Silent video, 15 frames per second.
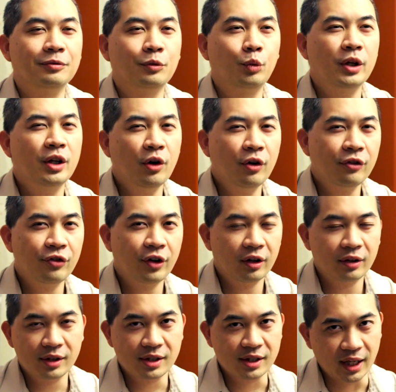We go on
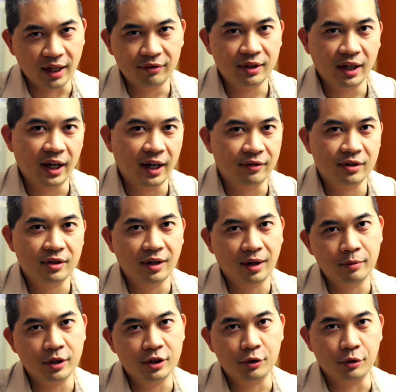fairly safe dives.
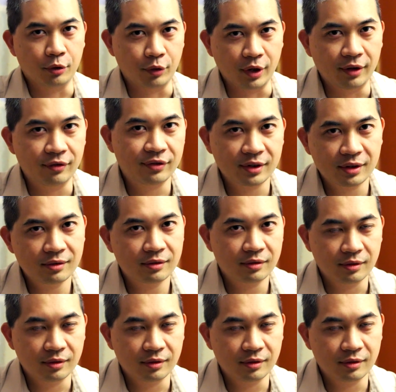I'm just doing reefs